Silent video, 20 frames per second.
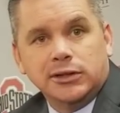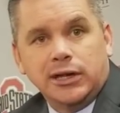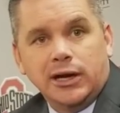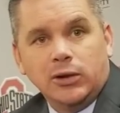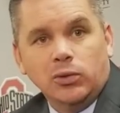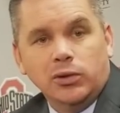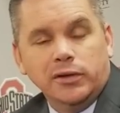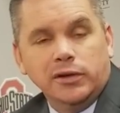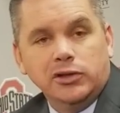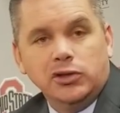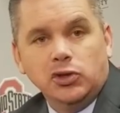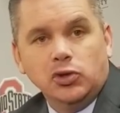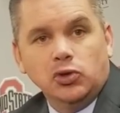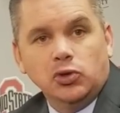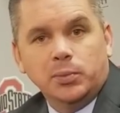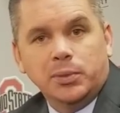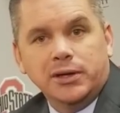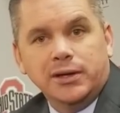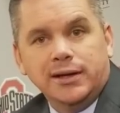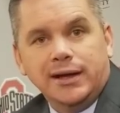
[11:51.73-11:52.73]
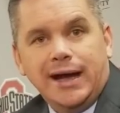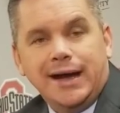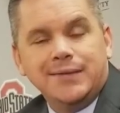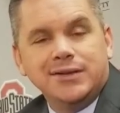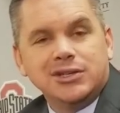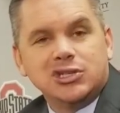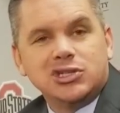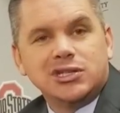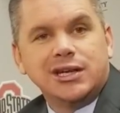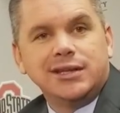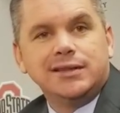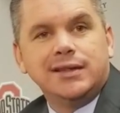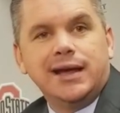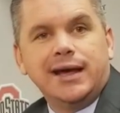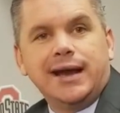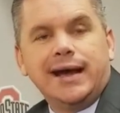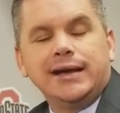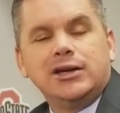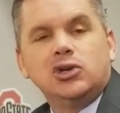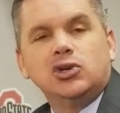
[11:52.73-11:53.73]
I really do. But having said
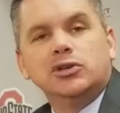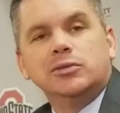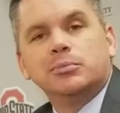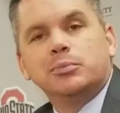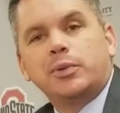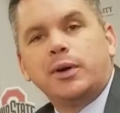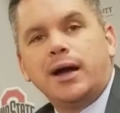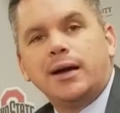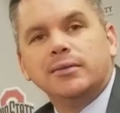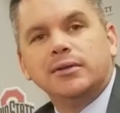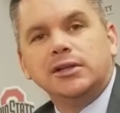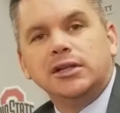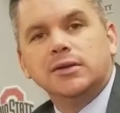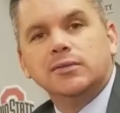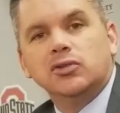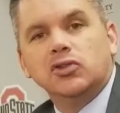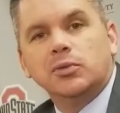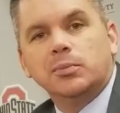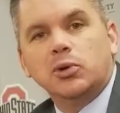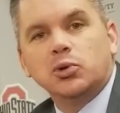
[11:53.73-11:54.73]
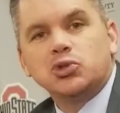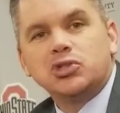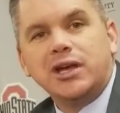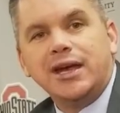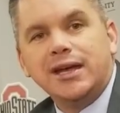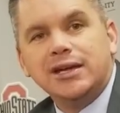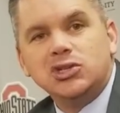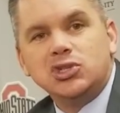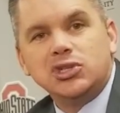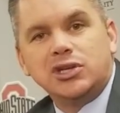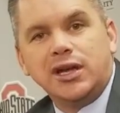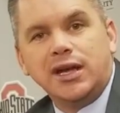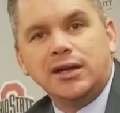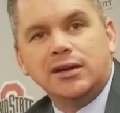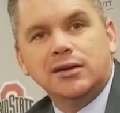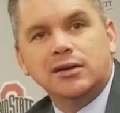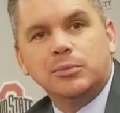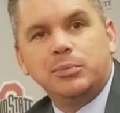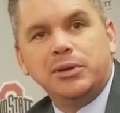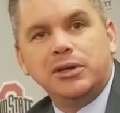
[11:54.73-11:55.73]
that, I couldn't probably give you the most
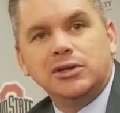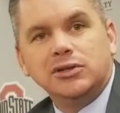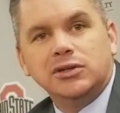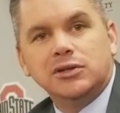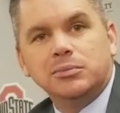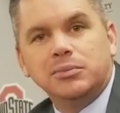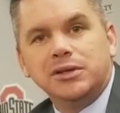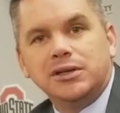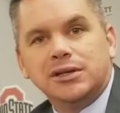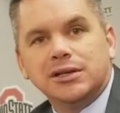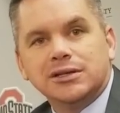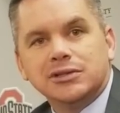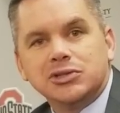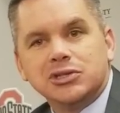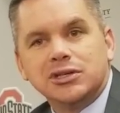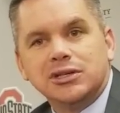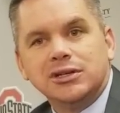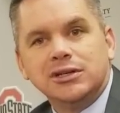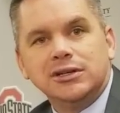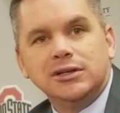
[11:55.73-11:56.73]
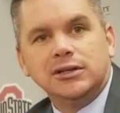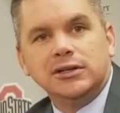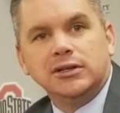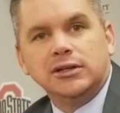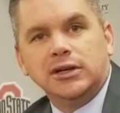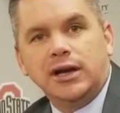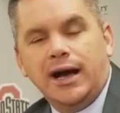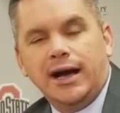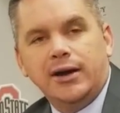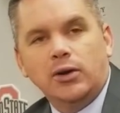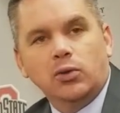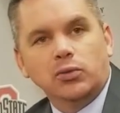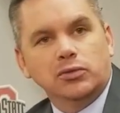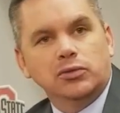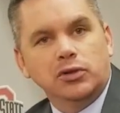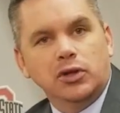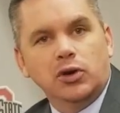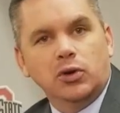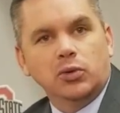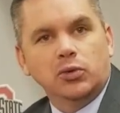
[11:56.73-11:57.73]
educated opinion because I don't
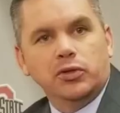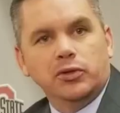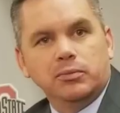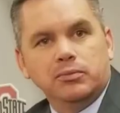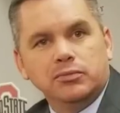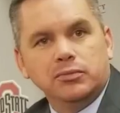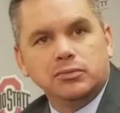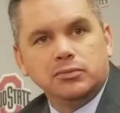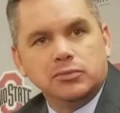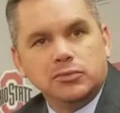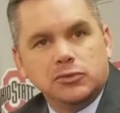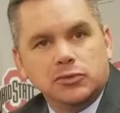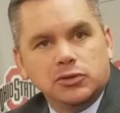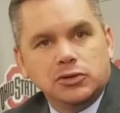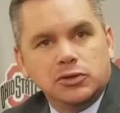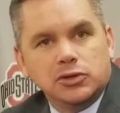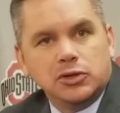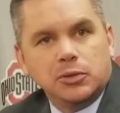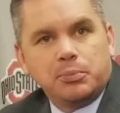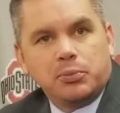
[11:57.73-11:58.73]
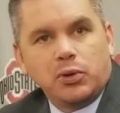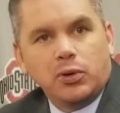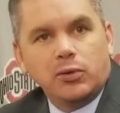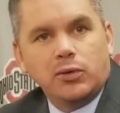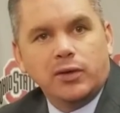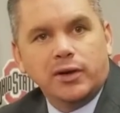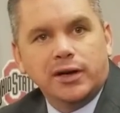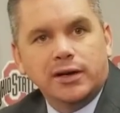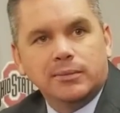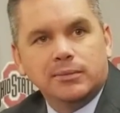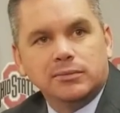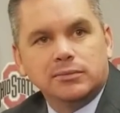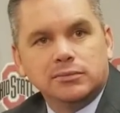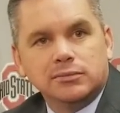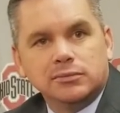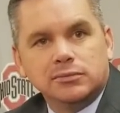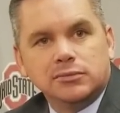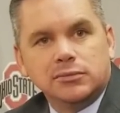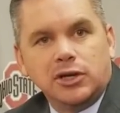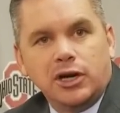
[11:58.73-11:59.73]
know the, the program,
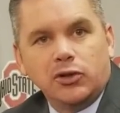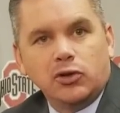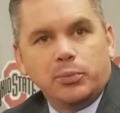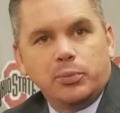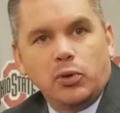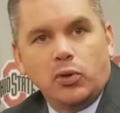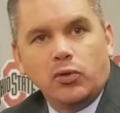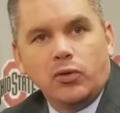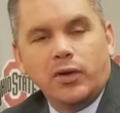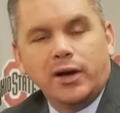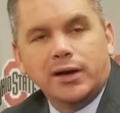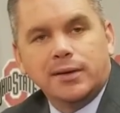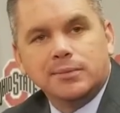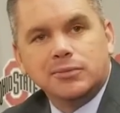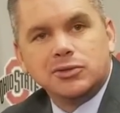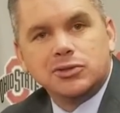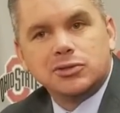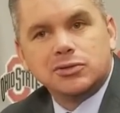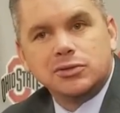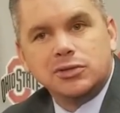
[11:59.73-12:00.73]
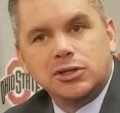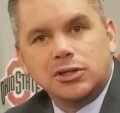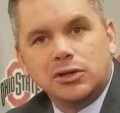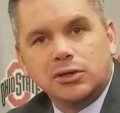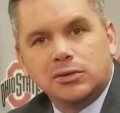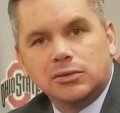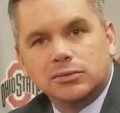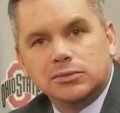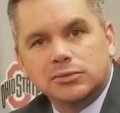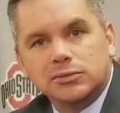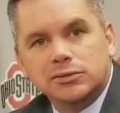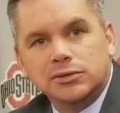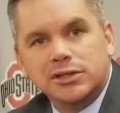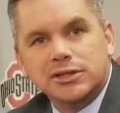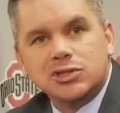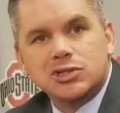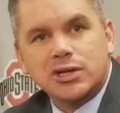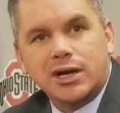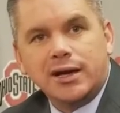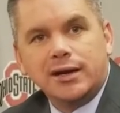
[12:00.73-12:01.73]
other programs, you know,
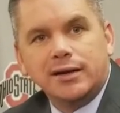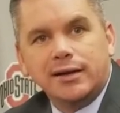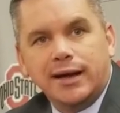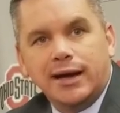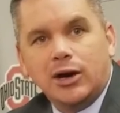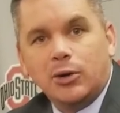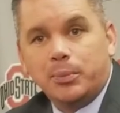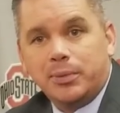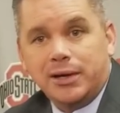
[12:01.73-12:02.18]
inside and out.